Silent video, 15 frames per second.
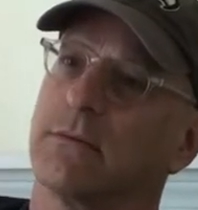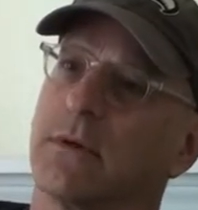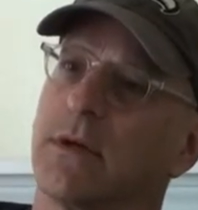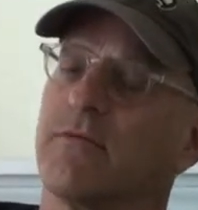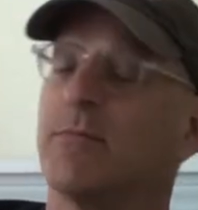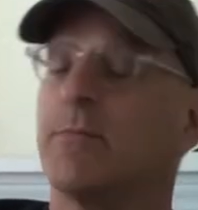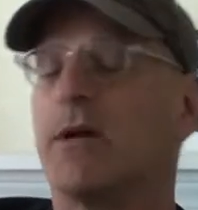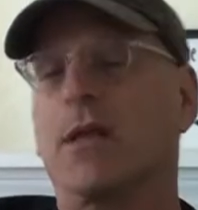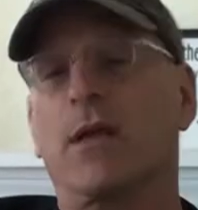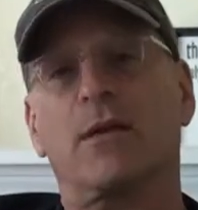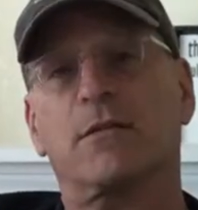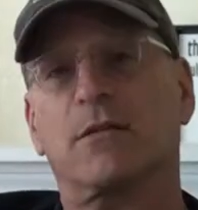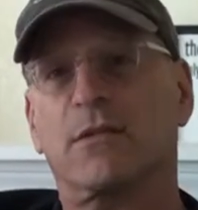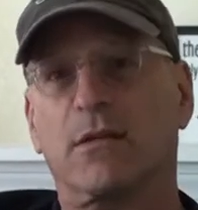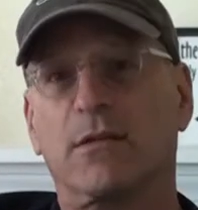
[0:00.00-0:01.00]
Everybody
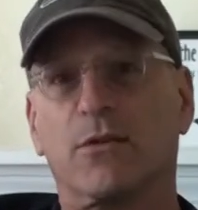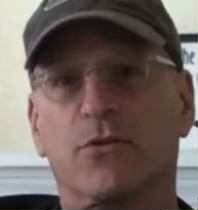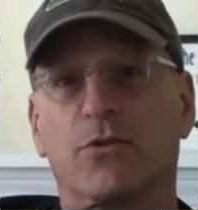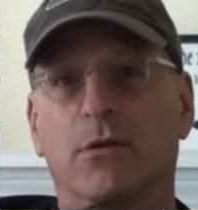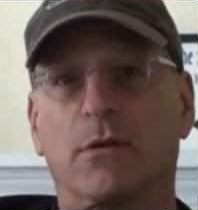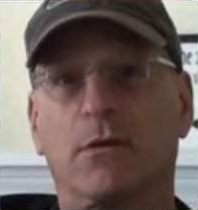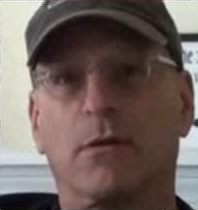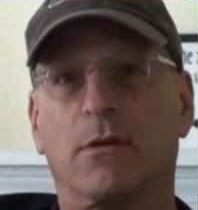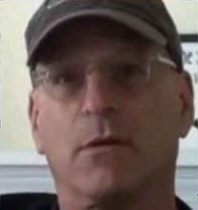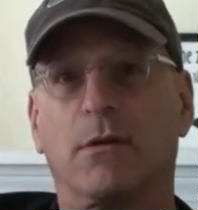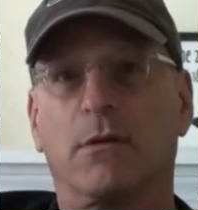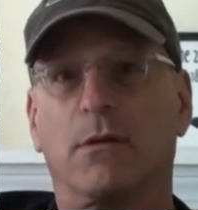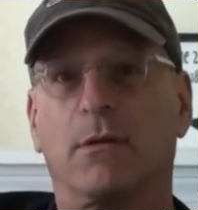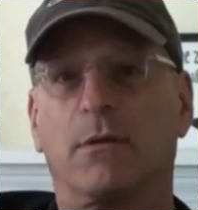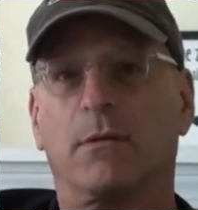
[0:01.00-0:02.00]
has a signature,
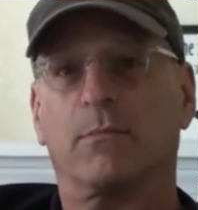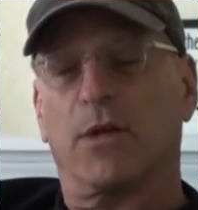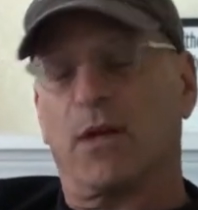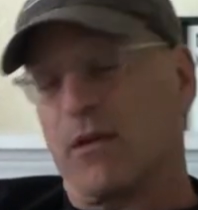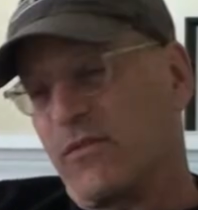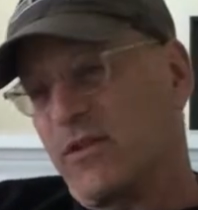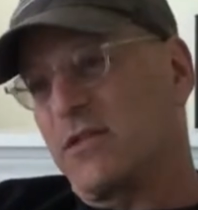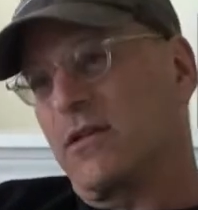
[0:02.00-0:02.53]
but every